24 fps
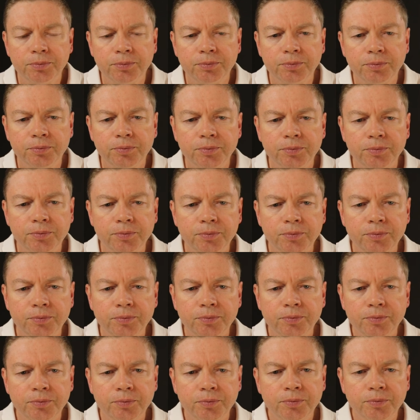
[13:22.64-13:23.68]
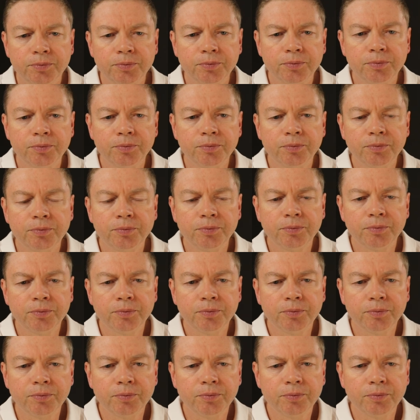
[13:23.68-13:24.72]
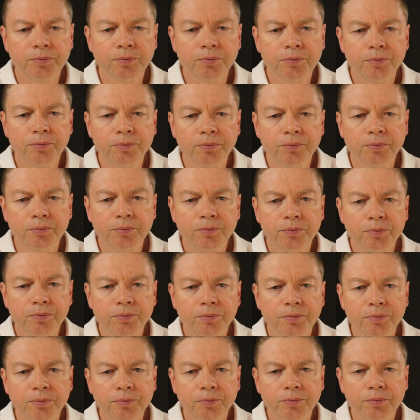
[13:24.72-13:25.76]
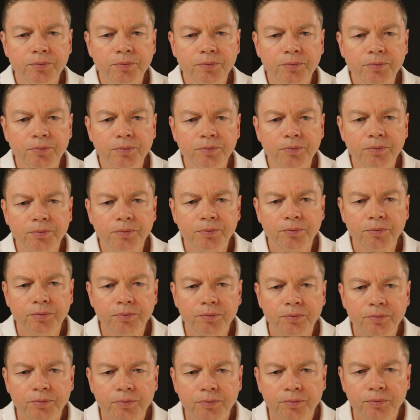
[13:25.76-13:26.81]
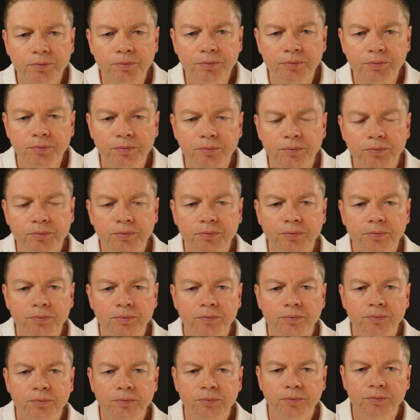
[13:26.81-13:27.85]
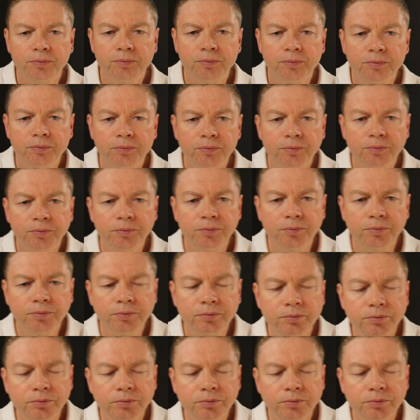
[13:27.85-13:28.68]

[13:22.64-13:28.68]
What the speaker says: No one is speaking in this clip.